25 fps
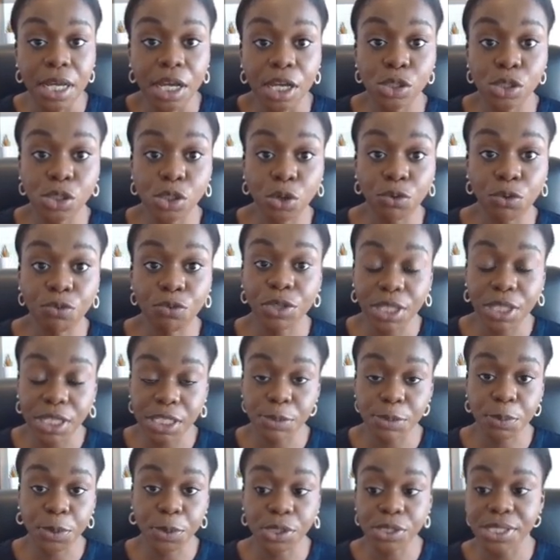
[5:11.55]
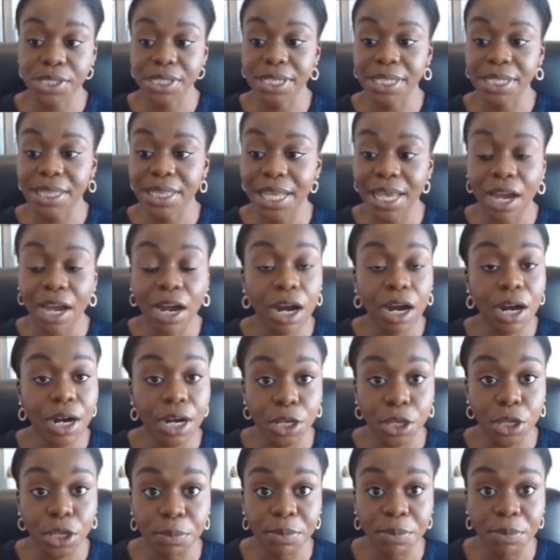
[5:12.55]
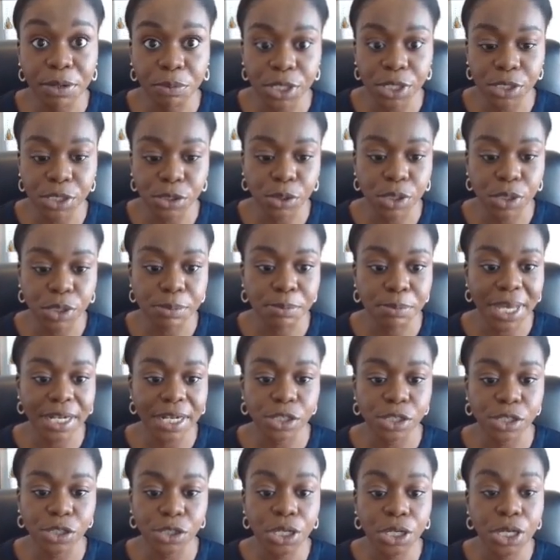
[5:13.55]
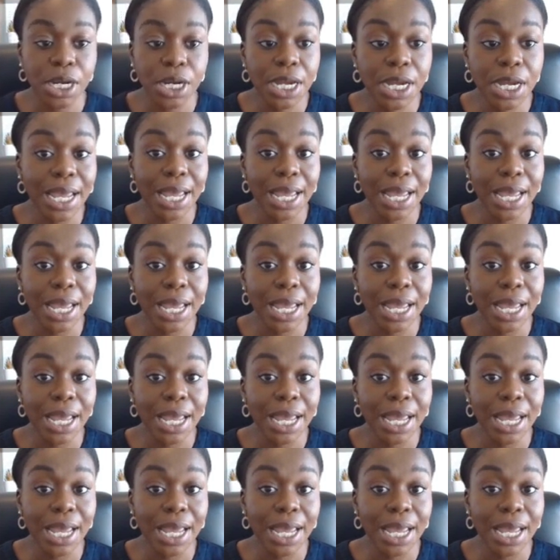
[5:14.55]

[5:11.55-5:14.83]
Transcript: So for this person, they are a human resource manager,